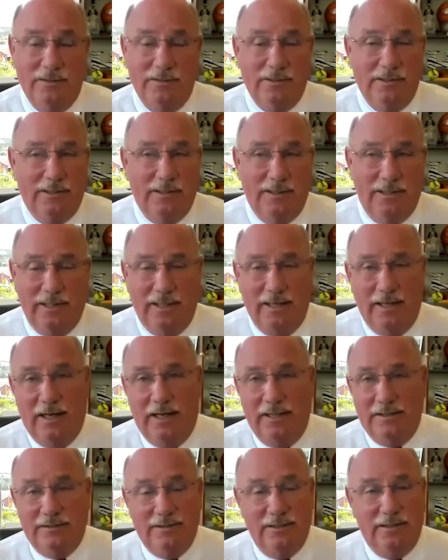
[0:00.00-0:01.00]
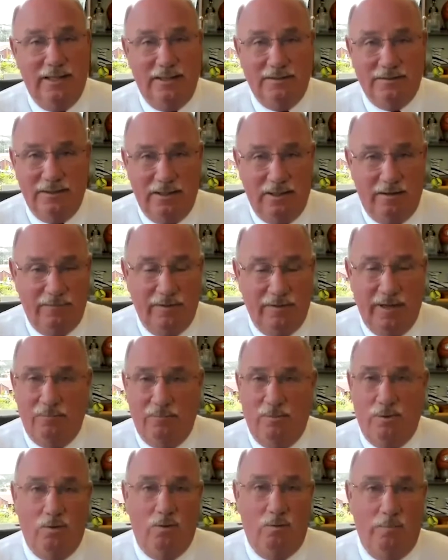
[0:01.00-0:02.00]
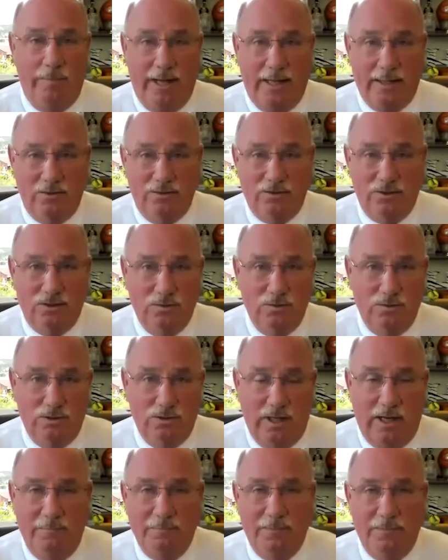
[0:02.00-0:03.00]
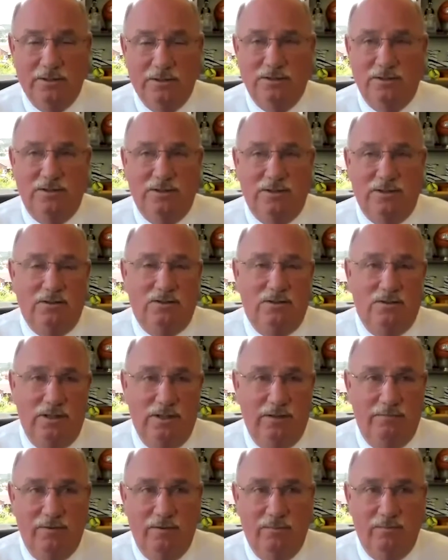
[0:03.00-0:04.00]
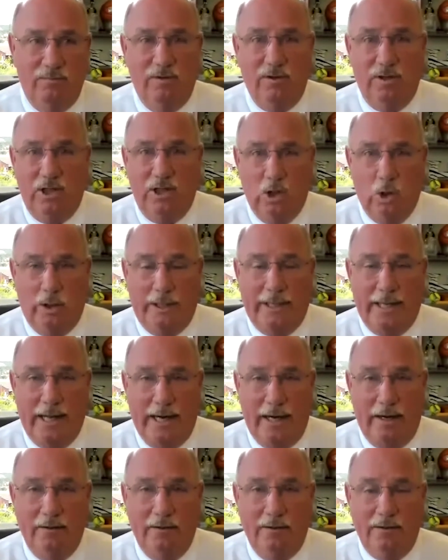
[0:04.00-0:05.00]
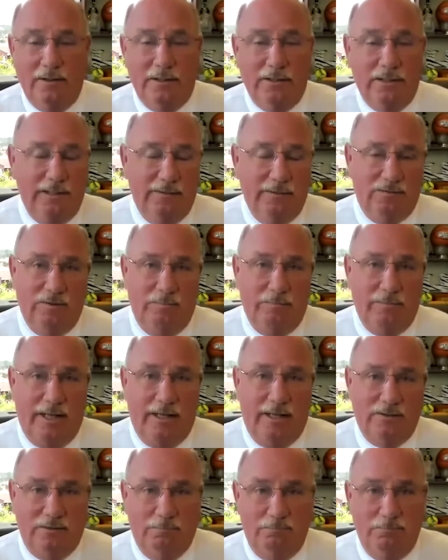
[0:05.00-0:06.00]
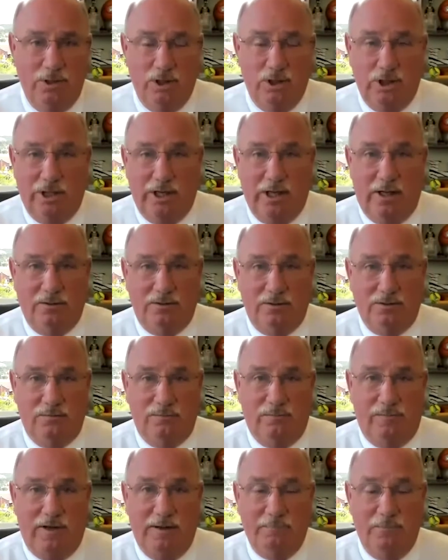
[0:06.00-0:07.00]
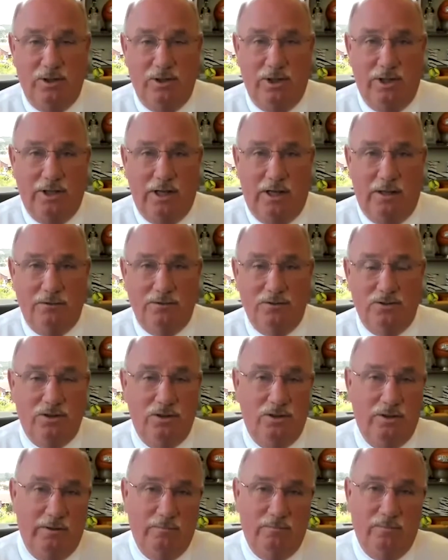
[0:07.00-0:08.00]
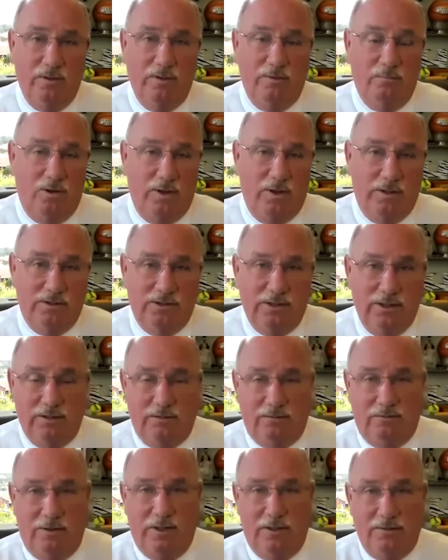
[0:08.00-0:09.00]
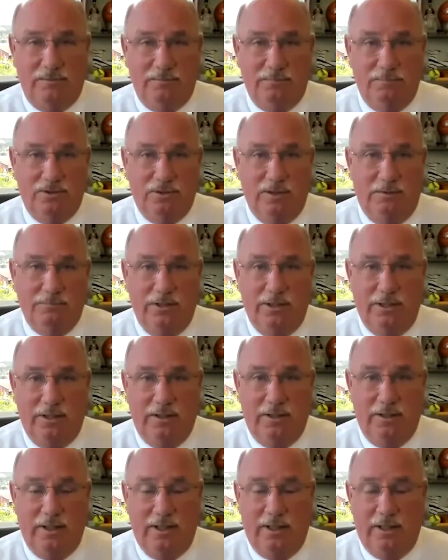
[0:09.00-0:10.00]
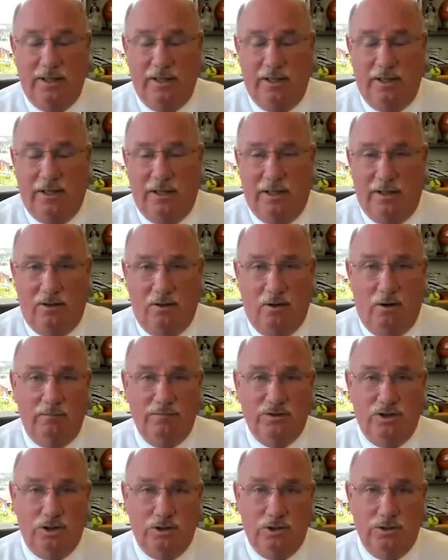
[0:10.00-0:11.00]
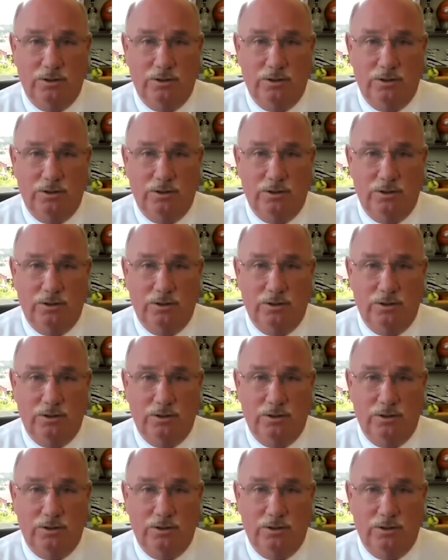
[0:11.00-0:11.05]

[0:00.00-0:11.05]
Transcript: And I said, that's enough of that. We're going back to suit and tie, because essentially, if you really look at it, if somebody has $1 million or $5 million, do they really want to sit across from somebody in a golf shirt